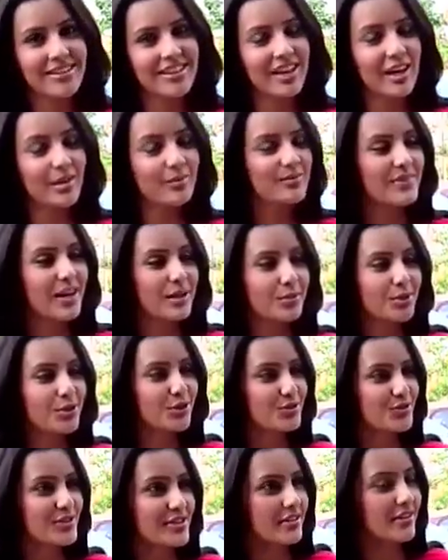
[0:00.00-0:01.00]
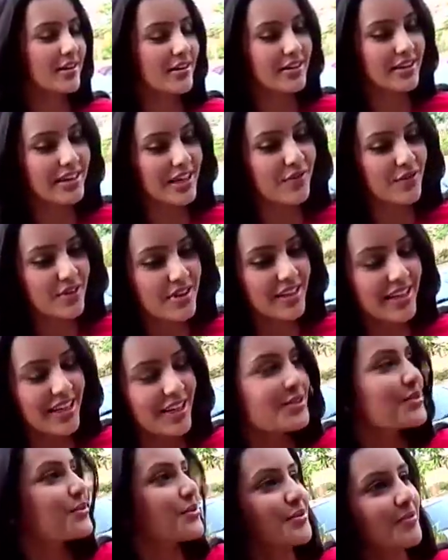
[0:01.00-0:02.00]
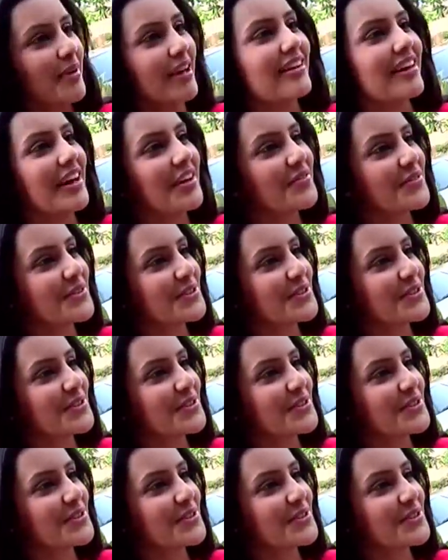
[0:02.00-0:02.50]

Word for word: Yeah, I'm, I'm a loser. I think everything I do in my life